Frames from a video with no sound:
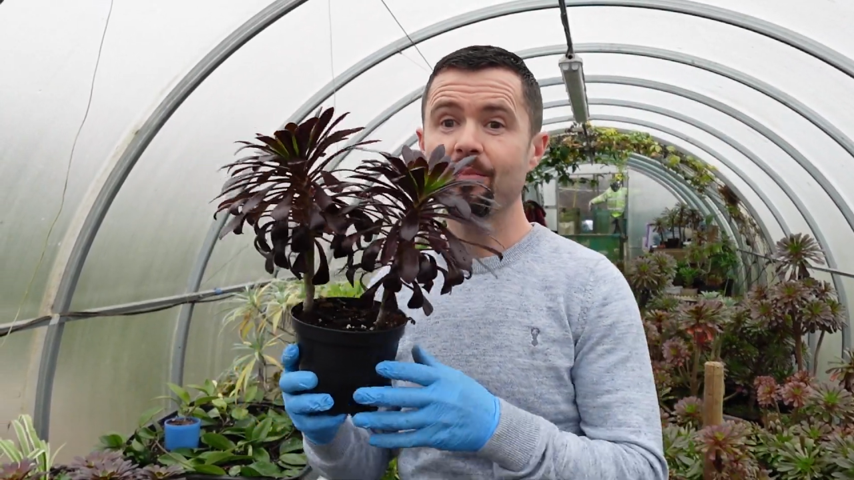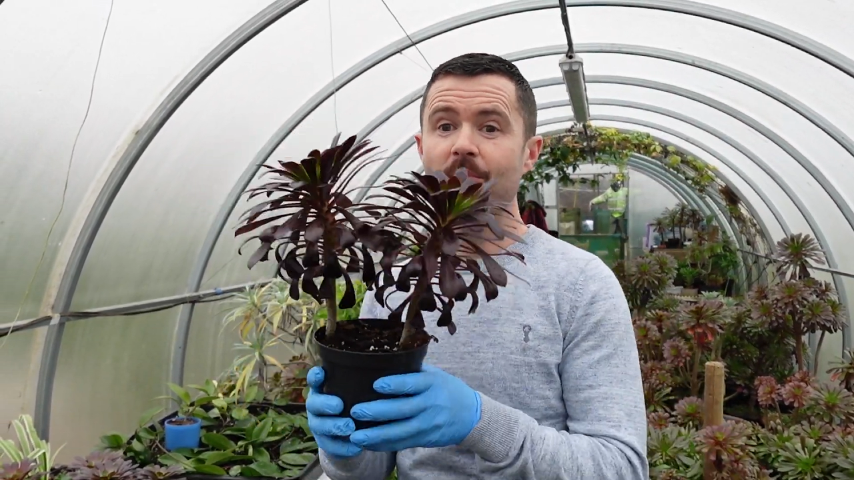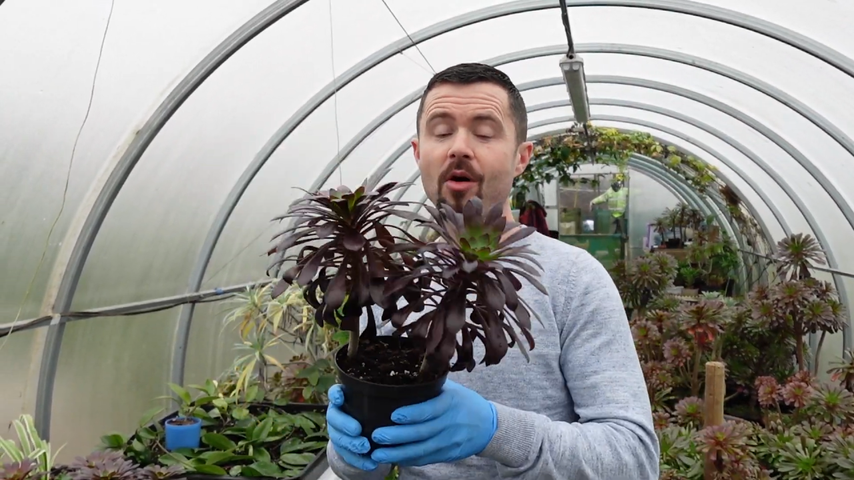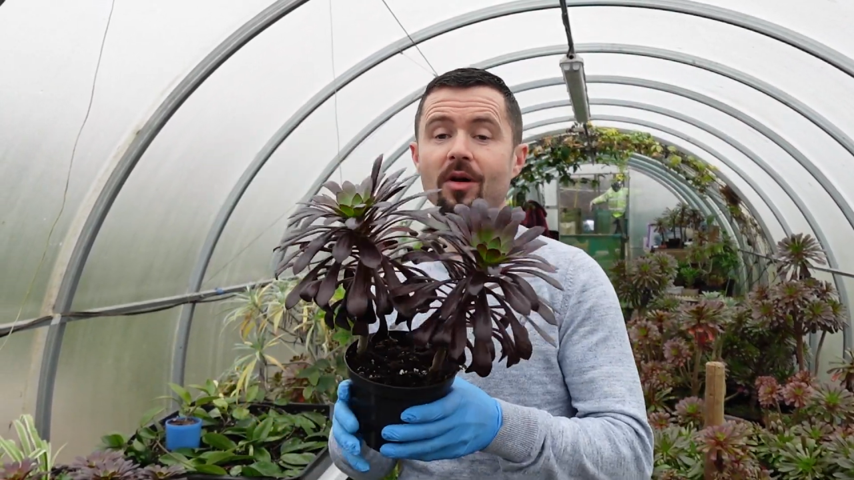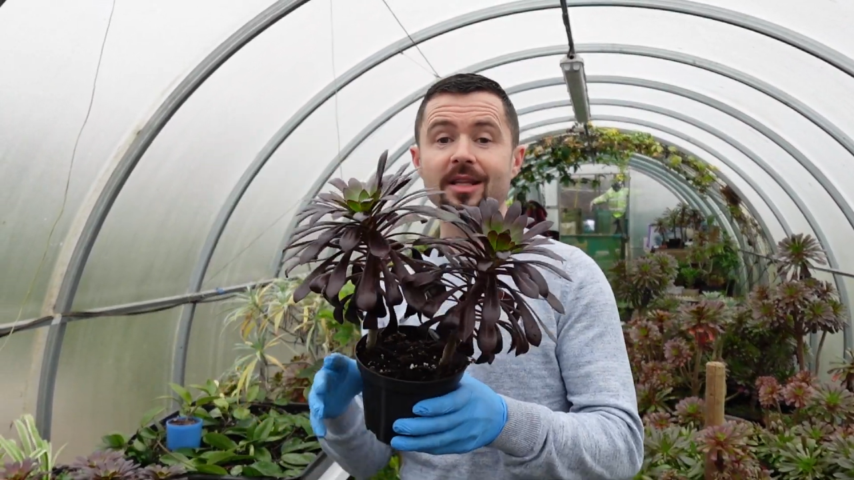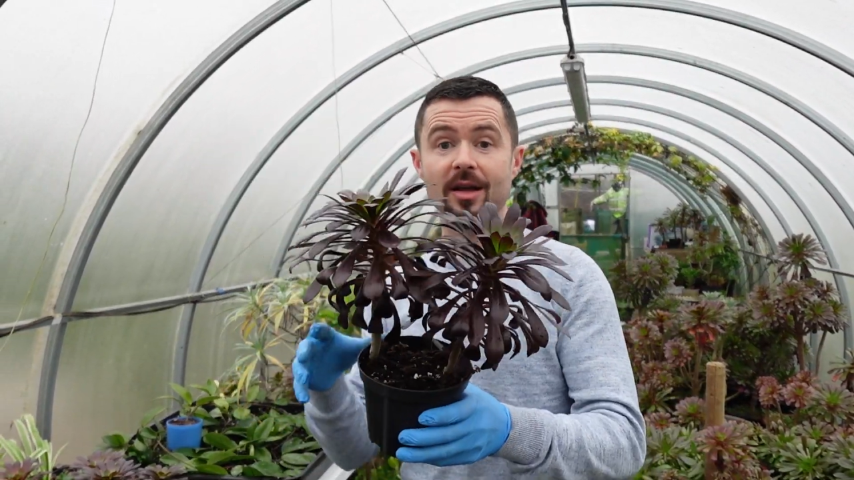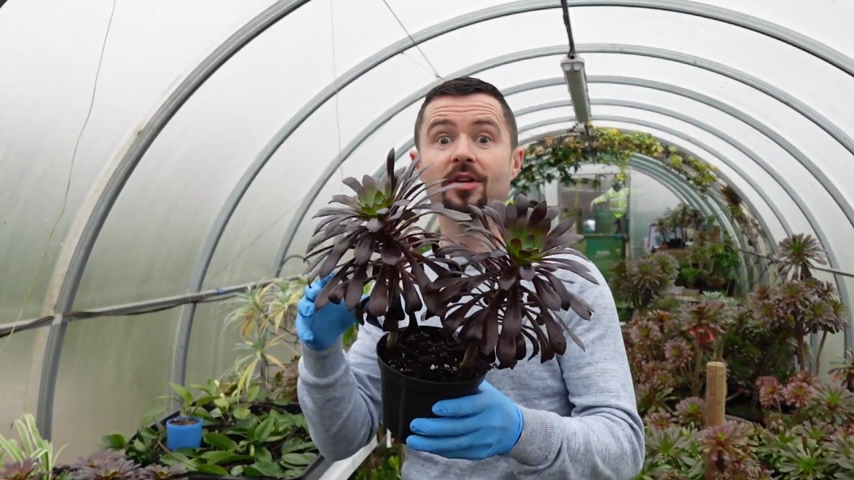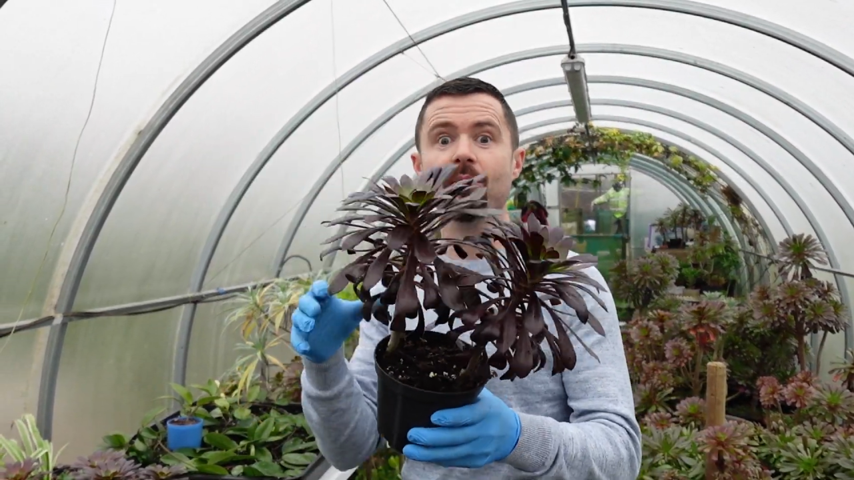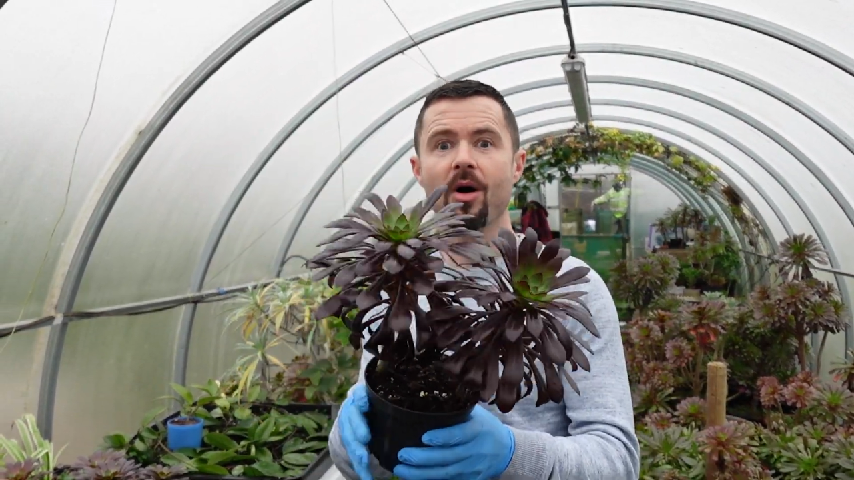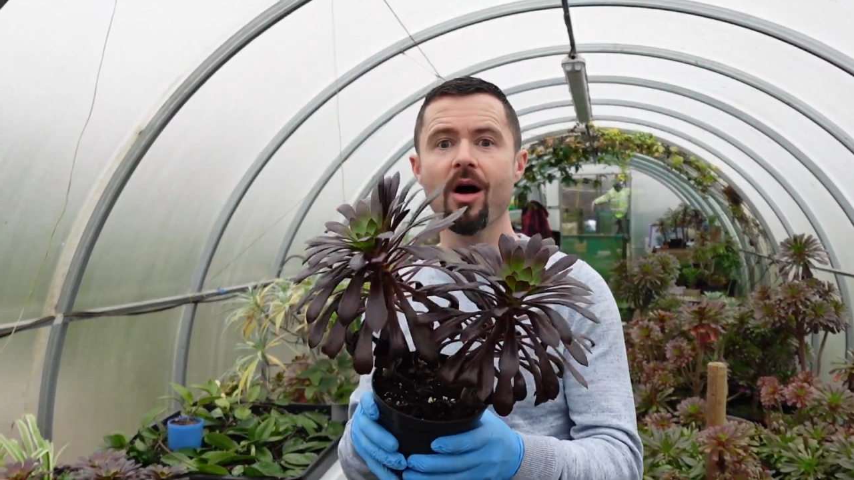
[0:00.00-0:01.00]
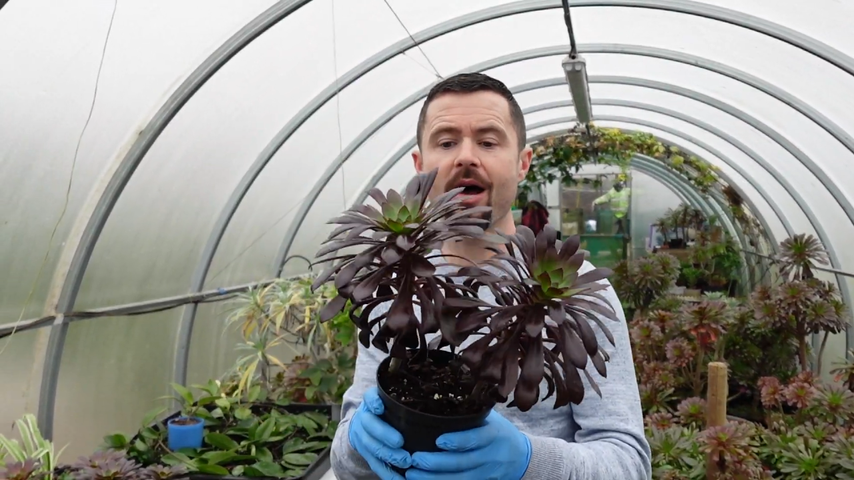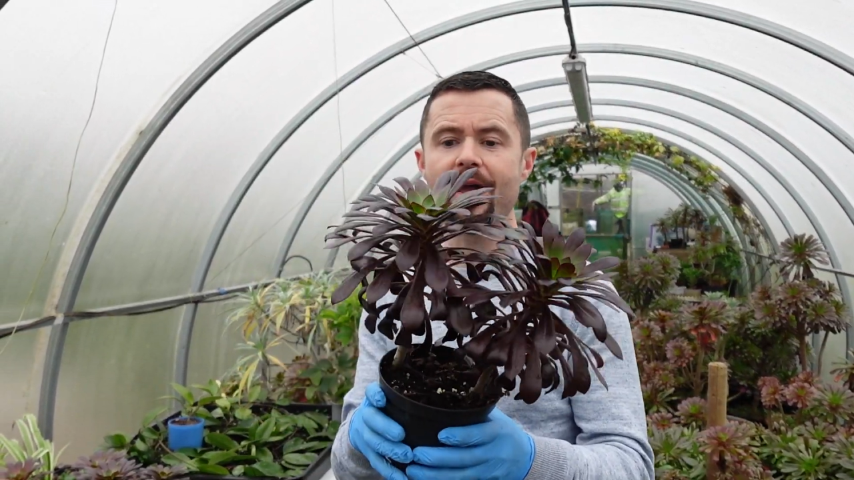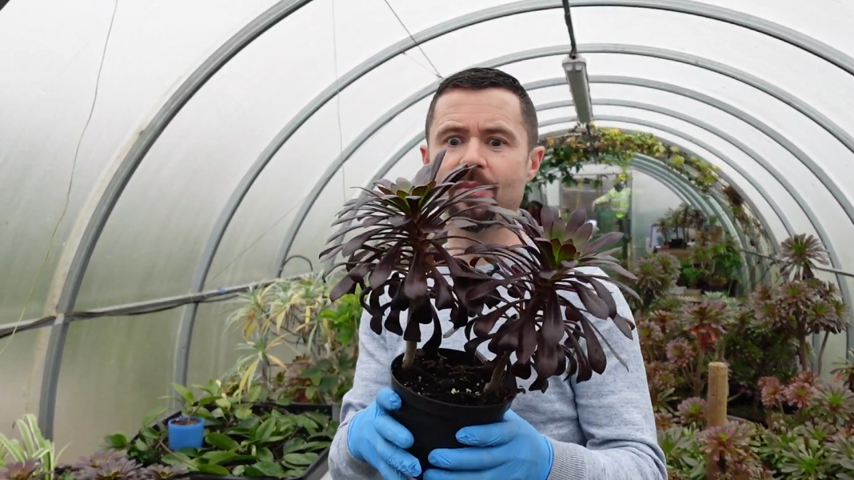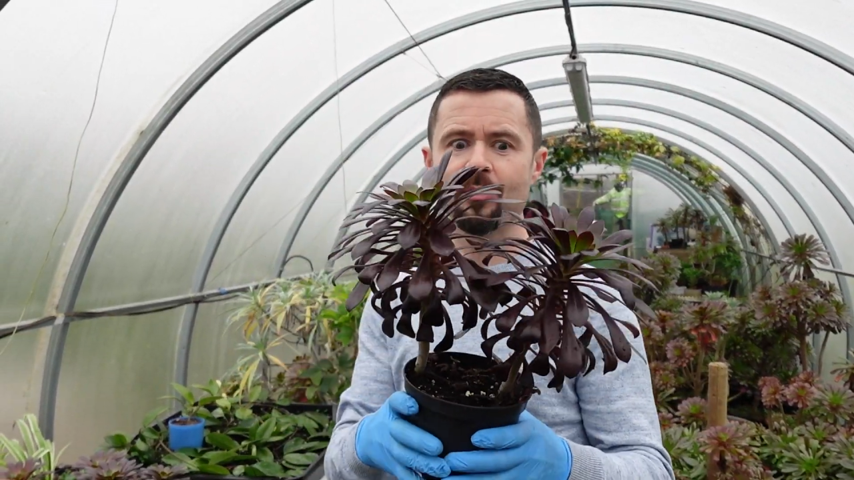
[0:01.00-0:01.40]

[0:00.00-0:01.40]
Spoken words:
to buy,